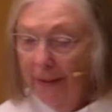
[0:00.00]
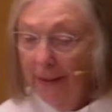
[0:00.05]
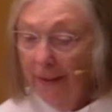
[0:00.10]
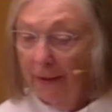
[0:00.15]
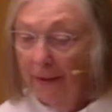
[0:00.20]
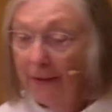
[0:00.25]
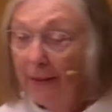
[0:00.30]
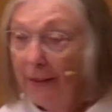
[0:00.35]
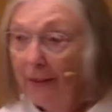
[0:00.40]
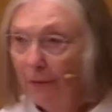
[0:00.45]

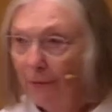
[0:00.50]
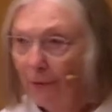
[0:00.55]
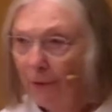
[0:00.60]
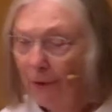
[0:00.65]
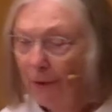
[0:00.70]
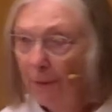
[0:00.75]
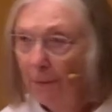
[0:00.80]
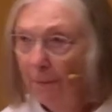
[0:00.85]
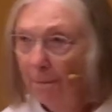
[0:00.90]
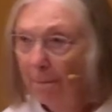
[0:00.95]

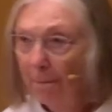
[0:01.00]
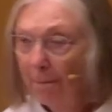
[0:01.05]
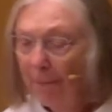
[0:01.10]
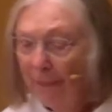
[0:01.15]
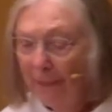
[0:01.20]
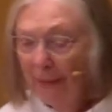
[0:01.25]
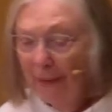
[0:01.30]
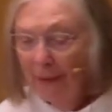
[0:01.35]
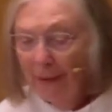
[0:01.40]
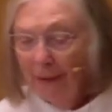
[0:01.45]
Cathedral,
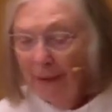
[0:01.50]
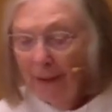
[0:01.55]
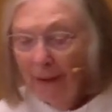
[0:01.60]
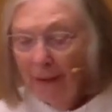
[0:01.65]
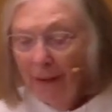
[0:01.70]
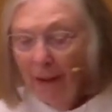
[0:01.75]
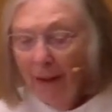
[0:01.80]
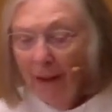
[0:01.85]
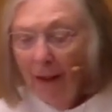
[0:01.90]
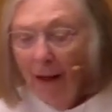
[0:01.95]

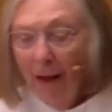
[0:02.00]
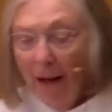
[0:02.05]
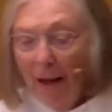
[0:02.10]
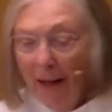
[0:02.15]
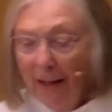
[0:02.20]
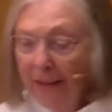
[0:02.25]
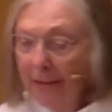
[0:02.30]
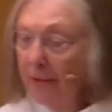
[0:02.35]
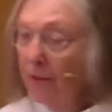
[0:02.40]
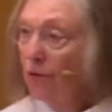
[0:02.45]

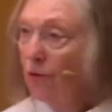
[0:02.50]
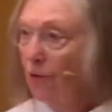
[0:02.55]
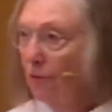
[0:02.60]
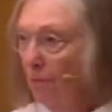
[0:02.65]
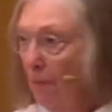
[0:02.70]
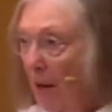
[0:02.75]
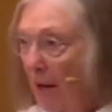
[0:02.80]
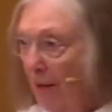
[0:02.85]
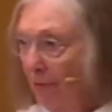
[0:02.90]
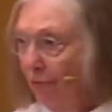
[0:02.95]
I injured
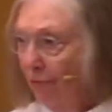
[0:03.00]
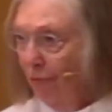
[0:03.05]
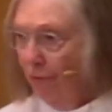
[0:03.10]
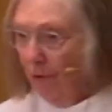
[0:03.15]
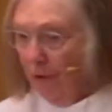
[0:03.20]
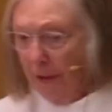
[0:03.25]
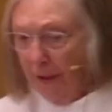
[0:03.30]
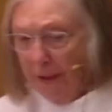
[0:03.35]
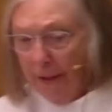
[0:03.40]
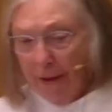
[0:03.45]
my
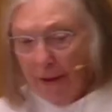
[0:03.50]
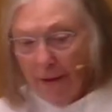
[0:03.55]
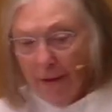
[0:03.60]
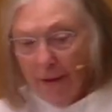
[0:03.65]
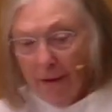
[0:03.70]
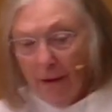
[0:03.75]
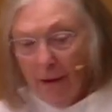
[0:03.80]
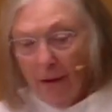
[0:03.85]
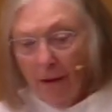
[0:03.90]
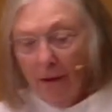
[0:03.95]
foot
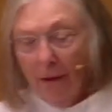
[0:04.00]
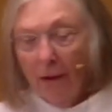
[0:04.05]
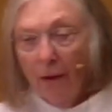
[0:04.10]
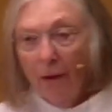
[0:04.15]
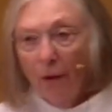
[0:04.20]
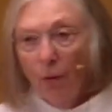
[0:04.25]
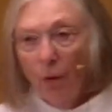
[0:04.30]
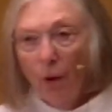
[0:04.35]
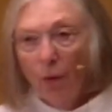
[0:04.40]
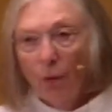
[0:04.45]

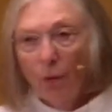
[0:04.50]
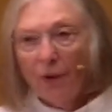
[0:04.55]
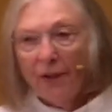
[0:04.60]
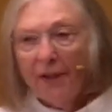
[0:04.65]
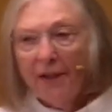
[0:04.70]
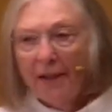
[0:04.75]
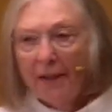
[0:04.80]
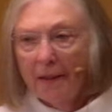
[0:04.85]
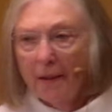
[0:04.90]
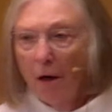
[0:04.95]
while
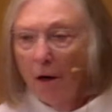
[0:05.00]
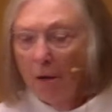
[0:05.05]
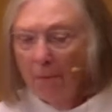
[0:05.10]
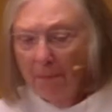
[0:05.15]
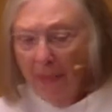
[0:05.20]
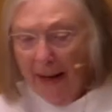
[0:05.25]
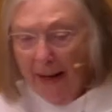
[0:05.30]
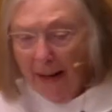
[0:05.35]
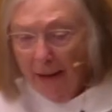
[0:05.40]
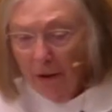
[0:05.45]
working in our
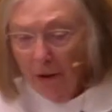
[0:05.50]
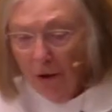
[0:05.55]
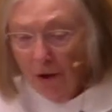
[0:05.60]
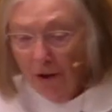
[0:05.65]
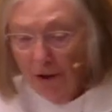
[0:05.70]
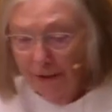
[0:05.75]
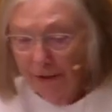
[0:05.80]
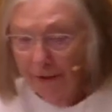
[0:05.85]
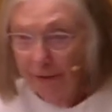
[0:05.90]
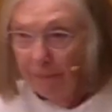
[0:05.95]
back
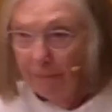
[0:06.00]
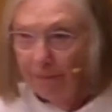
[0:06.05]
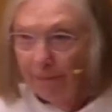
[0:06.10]
garden.